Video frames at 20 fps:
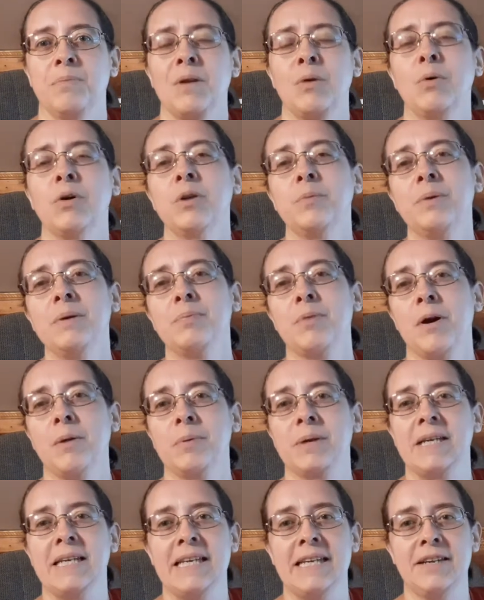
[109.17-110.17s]
Well, it'll be
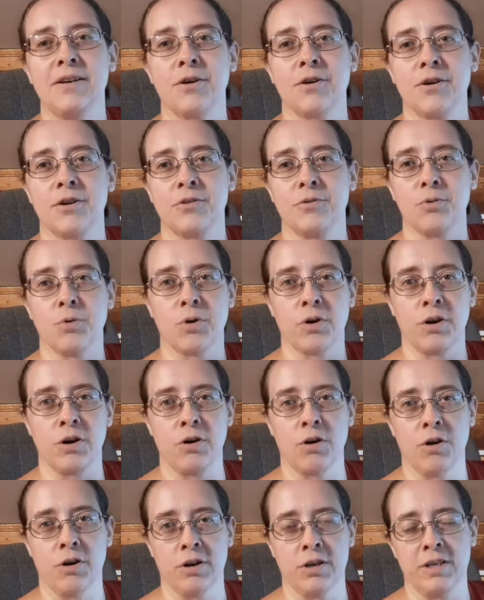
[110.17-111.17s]
probably an e arc or an
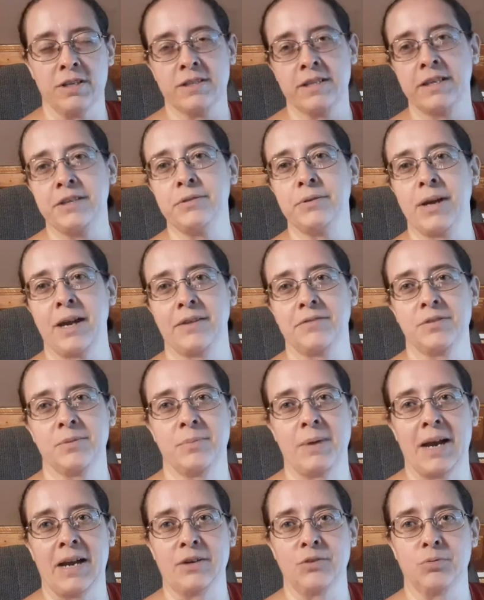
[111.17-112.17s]
arc because I do have some
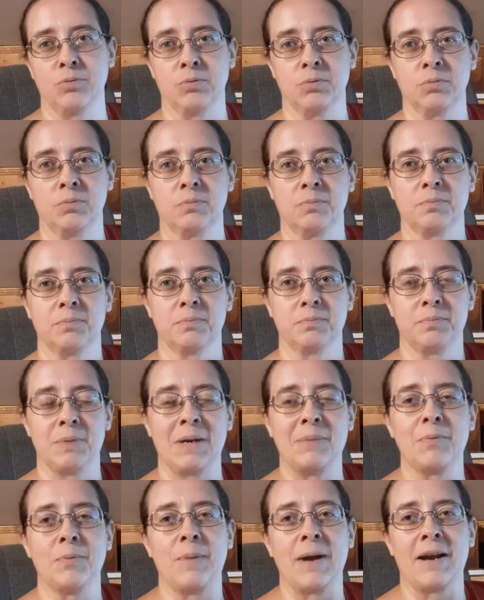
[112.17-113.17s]
actual
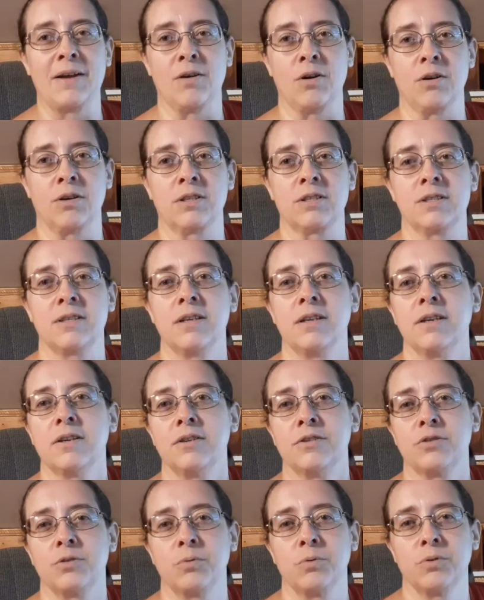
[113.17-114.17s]
paperback arcs,
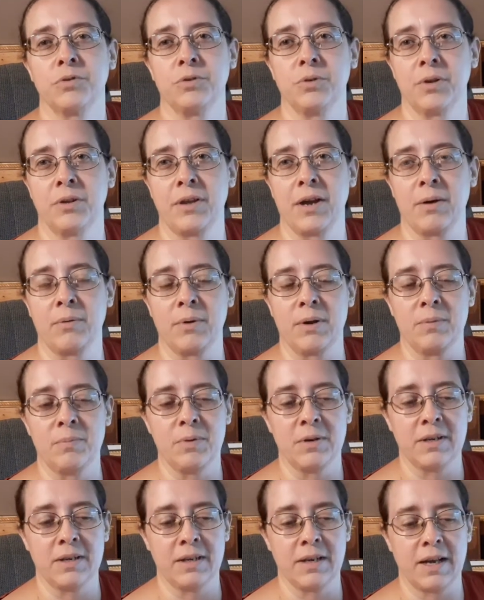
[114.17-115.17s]
so we'll do it that way.
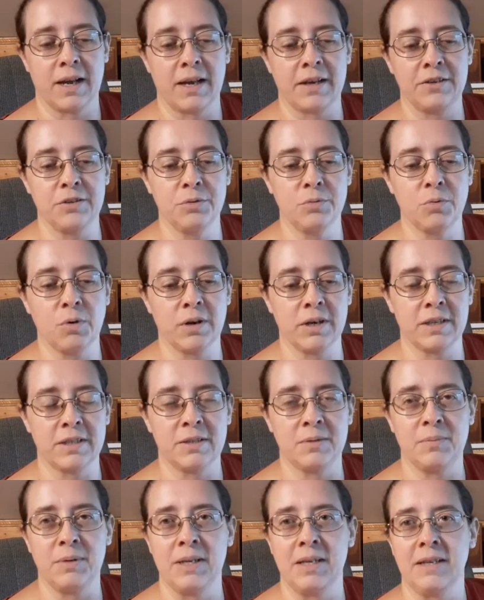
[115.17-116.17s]
But I do want it to
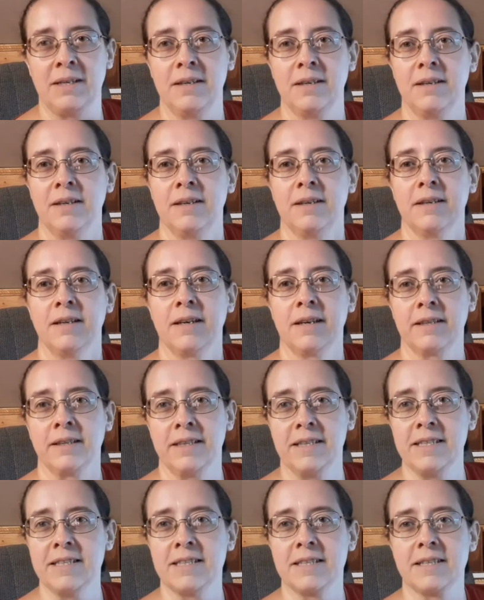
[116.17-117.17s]
be at
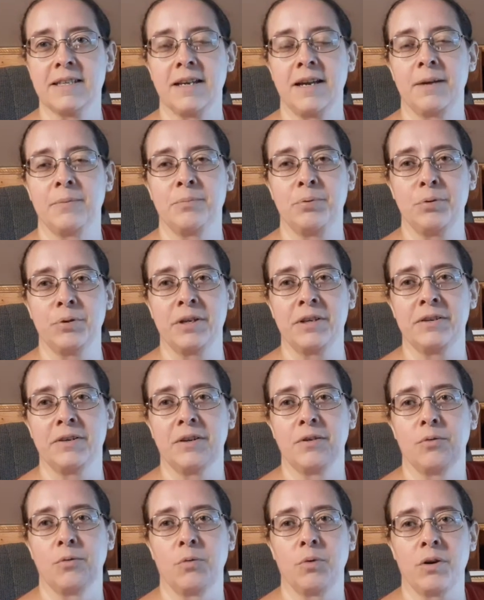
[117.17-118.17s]
least I'm pulling
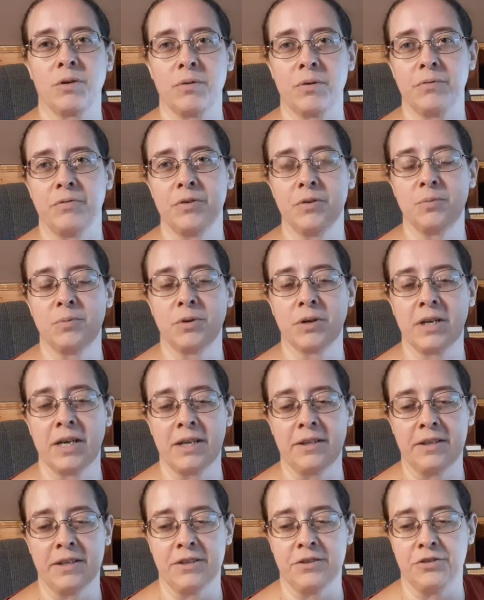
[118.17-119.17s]
one review book
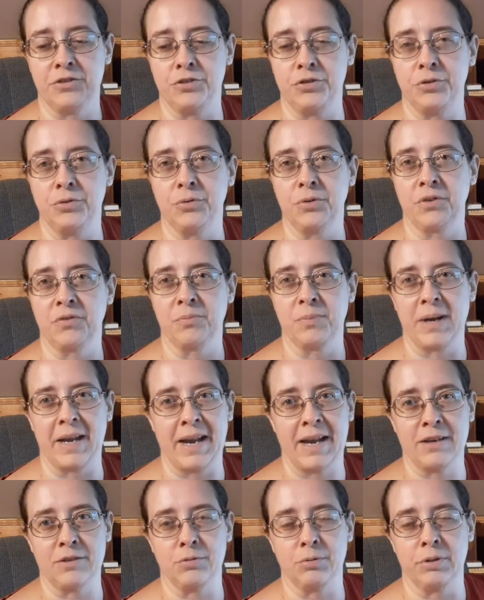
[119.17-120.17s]
and then two of my
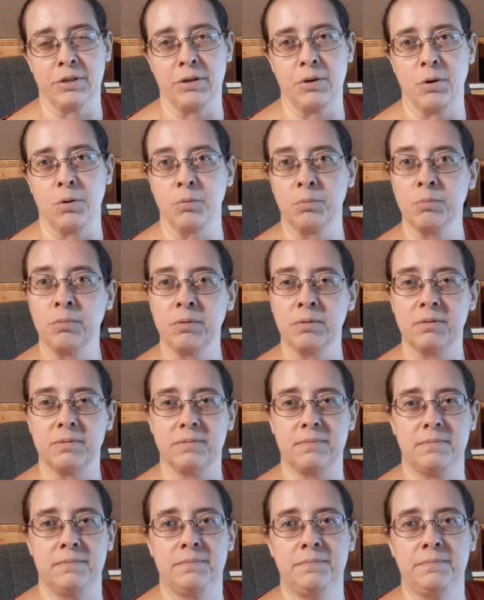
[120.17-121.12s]
actually own book.